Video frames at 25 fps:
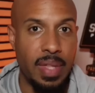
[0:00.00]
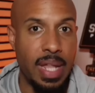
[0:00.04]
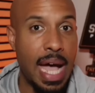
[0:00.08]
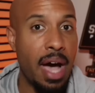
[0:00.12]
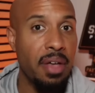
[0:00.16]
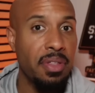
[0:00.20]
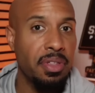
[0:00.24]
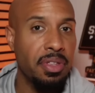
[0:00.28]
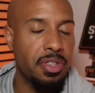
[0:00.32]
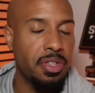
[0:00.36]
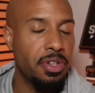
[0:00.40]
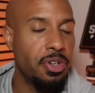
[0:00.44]

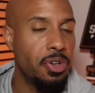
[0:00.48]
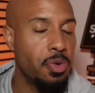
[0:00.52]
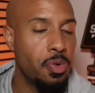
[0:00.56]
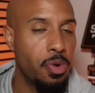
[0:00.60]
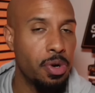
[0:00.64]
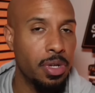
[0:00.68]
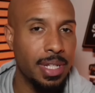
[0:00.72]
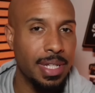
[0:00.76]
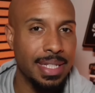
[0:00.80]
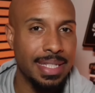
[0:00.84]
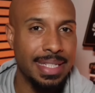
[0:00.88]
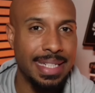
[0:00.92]
Now that the New
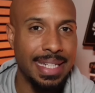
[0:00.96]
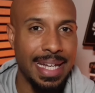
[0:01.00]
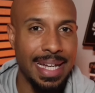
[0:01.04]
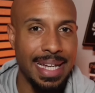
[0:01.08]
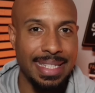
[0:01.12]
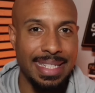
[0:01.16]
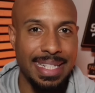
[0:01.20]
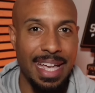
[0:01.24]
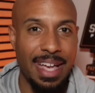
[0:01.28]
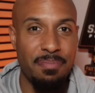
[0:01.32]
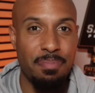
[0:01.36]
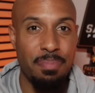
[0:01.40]
Orleans
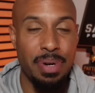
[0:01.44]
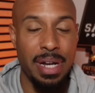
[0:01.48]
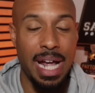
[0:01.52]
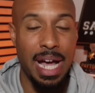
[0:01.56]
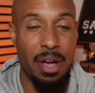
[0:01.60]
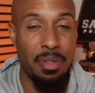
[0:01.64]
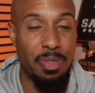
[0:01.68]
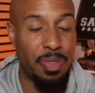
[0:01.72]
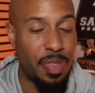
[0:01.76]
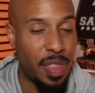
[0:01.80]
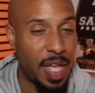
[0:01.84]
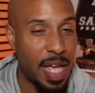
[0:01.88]
Saints have put
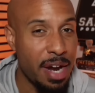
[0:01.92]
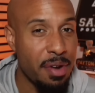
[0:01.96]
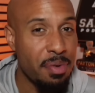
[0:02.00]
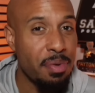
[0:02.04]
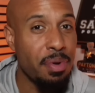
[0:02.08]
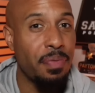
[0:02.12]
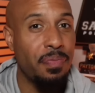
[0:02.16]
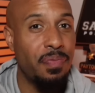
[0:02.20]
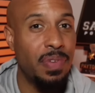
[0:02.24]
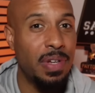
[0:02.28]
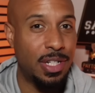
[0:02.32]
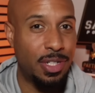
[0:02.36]
out
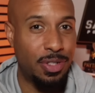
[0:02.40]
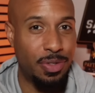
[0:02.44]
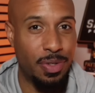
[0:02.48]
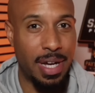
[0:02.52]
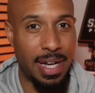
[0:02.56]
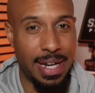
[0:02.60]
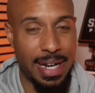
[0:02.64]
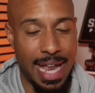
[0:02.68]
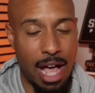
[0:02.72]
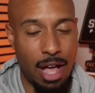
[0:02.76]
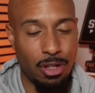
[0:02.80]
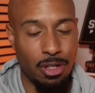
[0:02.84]
their official
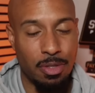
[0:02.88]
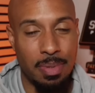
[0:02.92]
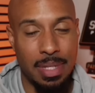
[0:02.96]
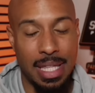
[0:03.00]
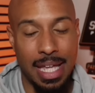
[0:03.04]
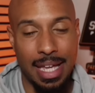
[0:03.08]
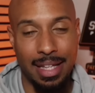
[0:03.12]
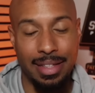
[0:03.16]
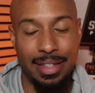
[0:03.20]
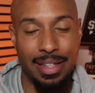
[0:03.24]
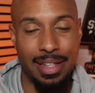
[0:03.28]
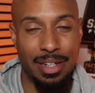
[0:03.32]
announcement
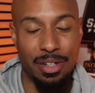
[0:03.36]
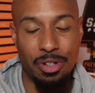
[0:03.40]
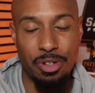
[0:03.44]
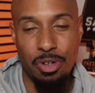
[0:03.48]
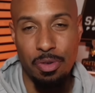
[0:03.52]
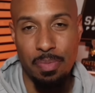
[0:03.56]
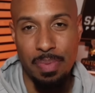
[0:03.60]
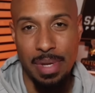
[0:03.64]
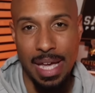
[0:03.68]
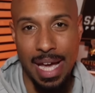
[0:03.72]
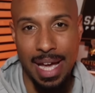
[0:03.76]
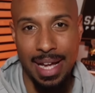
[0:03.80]
that Klint
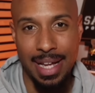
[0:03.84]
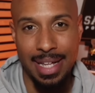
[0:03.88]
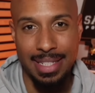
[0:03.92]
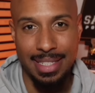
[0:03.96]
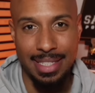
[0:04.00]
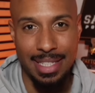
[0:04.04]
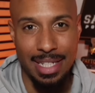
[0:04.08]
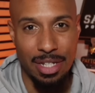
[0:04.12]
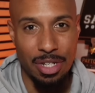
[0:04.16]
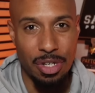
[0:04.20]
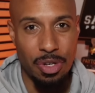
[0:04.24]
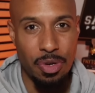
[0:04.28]
Kubiak is
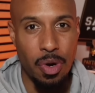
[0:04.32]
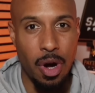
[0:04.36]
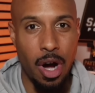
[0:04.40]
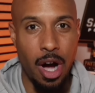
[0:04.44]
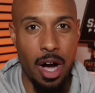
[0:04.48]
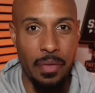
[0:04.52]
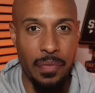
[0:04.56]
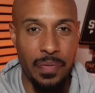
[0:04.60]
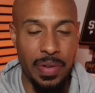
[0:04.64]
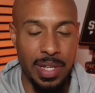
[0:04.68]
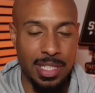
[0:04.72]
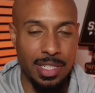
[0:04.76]
the new
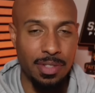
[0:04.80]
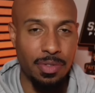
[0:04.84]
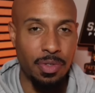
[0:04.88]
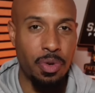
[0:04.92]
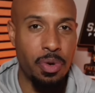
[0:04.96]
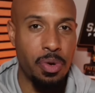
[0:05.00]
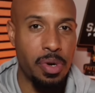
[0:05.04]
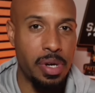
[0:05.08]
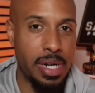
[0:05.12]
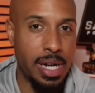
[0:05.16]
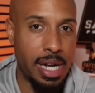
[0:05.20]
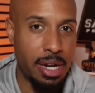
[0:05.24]
offensive
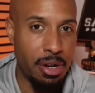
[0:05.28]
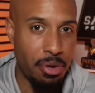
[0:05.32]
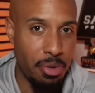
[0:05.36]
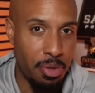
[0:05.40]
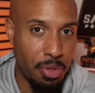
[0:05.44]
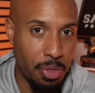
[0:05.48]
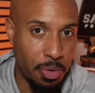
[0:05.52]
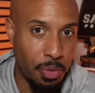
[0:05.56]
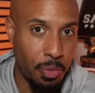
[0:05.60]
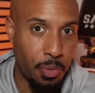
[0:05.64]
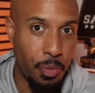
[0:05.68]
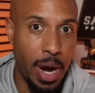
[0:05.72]
coordinator,
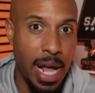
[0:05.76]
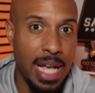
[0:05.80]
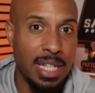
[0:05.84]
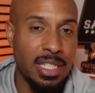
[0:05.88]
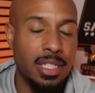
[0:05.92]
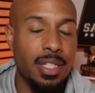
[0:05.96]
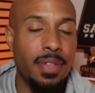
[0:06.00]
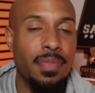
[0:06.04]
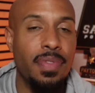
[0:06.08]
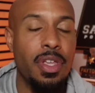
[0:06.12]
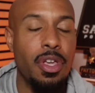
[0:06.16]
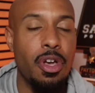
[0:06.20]
the
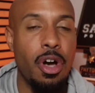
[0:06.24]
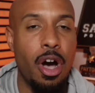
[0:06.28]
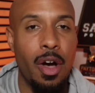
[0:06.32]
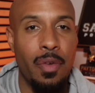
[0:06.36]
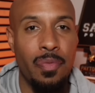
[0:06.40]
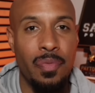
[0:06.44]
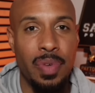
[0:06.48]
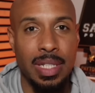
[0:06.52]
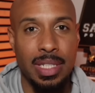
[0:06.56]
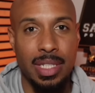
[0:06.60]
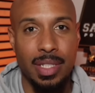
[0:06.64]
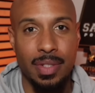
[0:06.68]
rest of the
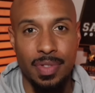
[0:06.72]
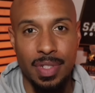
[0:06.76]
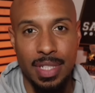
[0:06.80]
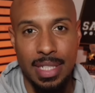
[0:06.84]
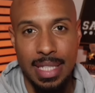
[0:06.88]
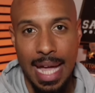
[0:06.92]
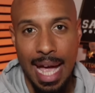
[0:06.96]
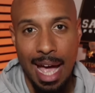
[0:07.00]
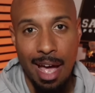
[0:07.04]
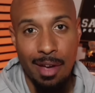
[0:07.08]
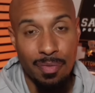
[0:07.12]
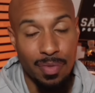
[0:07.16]
offensive
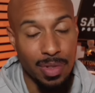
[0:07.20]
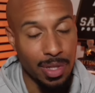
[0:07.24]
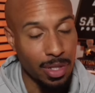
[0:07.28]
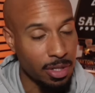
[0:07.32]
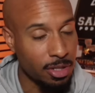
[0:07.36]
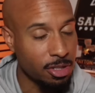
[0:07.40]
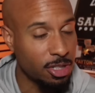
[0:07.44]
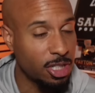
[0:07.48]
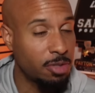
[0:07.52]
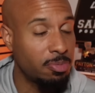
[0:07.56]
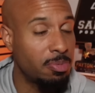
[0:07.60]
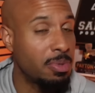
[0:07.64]
staff
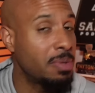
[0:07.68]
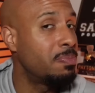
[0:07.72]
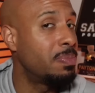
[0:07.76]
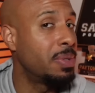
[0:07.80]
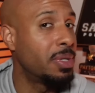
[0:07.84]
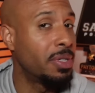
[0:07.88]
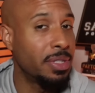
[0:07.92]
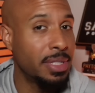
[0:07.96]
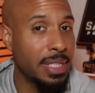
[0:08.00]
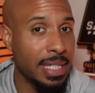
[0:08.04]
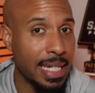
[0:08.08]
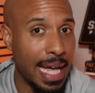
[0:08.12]
looks to be
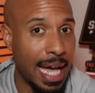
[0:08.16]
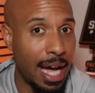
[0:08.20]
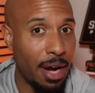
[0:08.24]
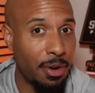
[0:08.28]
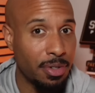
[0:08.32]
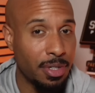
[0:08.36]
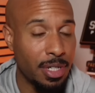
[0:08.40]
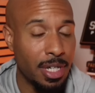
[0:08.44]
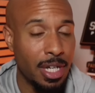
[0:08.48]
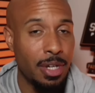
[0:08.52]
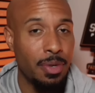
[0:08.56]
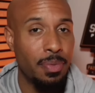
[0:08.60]
building
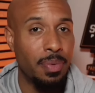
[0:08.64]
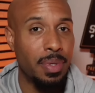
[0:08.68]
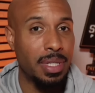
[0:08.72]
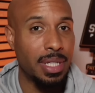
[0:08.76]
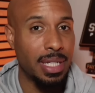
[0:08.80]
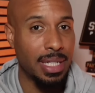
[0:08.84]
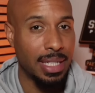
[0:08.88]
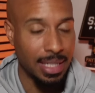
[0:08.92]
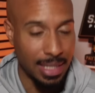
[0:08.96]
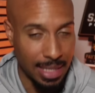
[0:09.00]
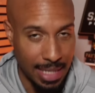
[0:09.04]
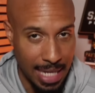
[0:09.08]
out with
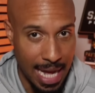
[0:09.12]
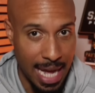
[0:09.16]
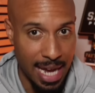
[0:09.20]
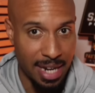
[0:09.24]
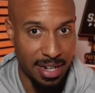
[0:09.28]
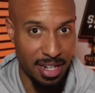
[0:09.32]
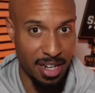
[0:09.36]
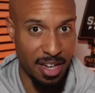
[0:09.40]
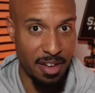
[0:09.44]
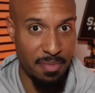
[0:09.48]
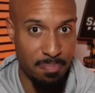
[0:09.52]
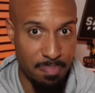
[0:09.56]
a
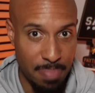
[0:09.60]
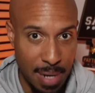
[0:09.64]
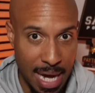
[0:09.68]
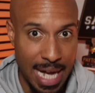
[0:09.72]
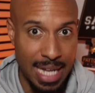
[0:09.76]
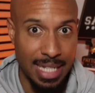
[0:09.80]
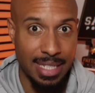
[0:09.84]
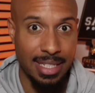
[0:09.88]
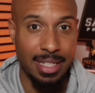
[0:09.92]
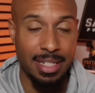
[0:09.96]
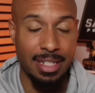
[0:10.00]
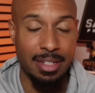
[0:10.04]
lot of
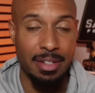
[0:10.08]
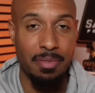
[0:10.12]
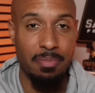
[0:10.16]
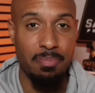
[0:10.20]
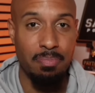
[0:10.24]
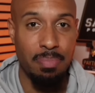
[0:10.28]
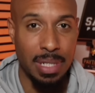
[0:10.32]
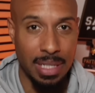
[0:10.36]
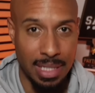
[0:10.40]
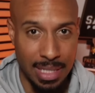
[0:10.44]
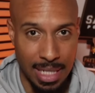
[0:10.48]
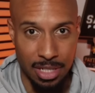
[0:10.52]
positive
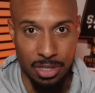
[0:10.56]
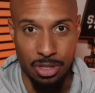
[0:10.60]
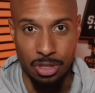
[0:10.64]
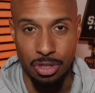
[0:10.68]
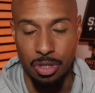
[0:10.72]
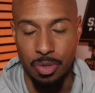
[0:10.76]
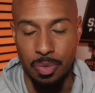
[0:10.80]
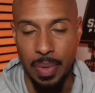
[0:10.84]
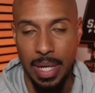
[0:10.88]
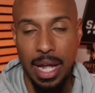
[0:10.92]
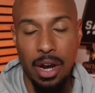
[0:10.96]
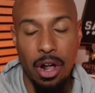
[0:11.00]

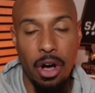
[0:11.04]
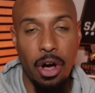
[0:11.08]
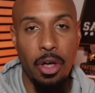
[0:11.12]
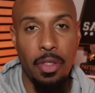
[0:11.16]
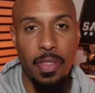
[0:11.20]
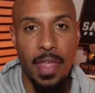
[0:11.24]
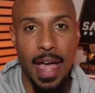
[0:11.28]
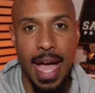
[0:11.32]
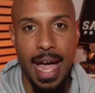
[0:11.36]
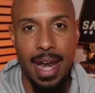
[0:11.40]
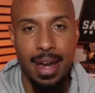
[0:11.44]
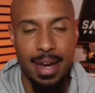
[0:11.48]
potential. We got all
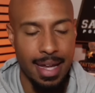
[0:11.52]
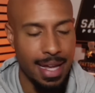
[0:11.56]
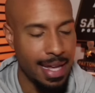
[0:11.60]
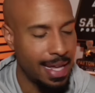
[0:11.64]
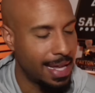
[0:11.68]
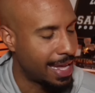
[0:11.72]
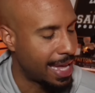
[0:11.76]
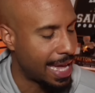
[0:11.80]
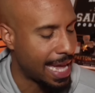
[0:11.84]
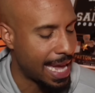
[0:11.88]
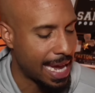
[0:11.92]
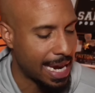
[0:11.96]
that
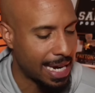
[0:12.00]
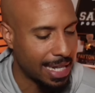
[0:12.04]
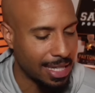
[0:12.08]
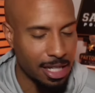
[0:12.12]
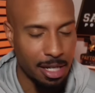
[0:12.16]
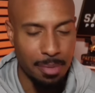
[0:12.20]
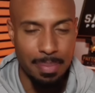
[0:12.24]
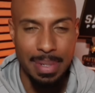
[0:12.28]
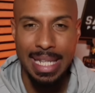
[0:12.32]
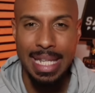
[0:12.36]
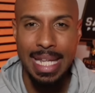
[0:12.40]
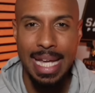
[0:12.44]
and a
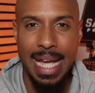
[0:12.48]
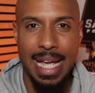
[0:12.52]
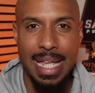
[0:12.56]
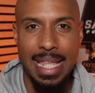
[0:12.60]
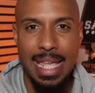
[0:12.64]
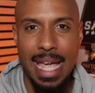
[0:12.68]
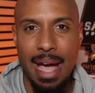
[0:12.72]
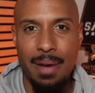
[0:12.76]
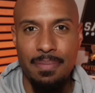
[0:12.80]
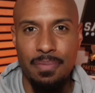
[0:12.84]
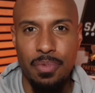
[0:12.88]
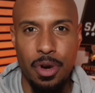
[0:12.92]
little bit of
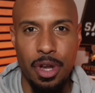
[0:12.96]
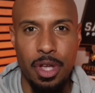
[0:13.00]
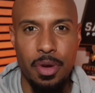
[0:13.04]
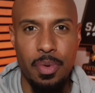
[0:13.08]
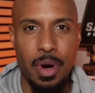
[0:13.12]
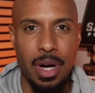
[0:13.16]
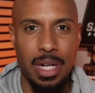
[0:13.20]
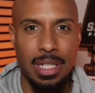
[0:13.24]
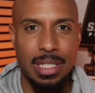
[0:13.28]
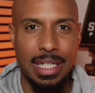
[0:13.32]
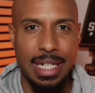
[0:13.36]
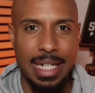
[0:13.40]
Lanyap for you
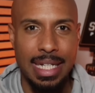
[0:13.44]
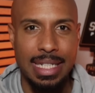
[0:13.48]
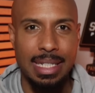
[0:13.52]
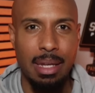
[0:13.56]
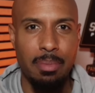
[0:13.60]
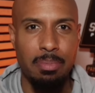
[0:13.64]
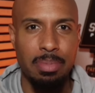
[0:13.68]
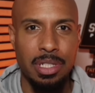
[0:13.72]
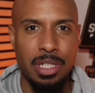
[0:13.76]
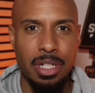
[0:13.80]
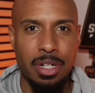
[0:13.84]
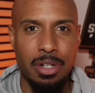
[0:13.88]
on today's
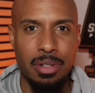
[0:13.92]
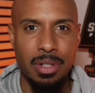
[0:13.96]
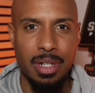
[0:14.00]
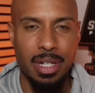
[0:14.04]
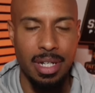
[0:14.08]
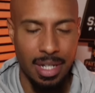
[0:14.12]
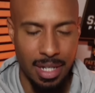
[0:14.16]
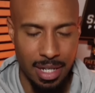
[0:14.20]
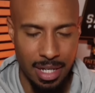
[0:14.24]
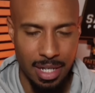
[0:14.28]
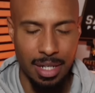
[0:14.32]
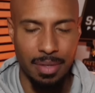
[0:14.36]
episode
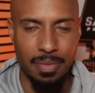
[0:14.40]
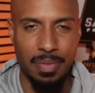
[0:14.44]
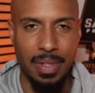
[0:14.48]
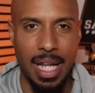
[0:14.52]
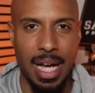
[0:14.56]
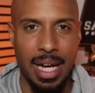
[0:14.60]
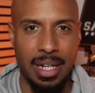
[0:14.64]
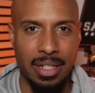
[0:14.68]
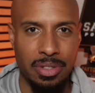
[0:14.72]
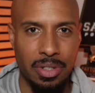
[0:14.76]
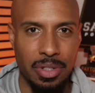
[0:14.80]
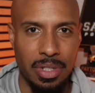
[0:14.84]
of
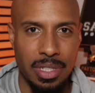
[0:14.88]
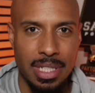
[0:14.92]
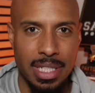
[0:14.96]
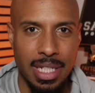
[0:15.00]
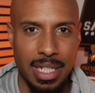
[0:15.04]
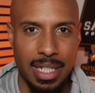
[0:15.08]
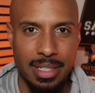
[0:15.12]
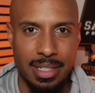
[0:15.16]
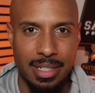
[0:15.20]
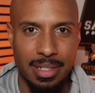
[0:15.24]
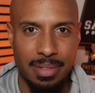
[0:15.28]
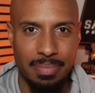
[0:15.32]
Locked On
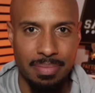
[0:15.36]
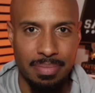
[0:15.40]
Saints.